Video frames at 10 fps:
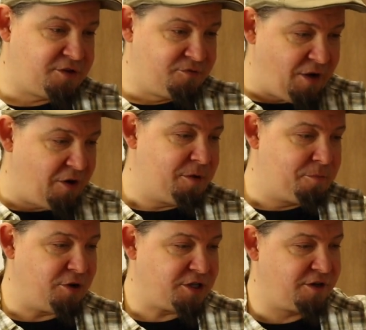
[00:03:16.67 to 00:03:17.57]
very
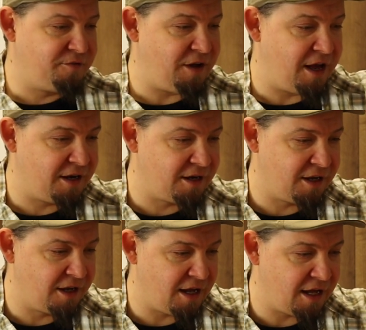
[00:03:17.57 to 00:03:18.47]
impressive and
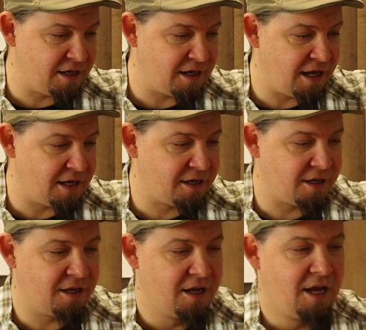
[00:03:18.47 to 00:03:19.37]

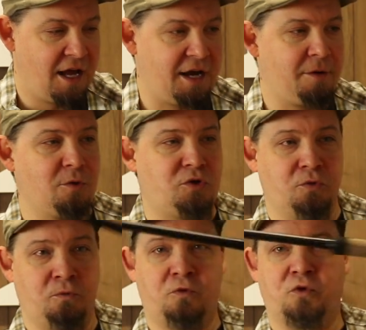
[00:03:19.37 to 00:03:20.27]
I want to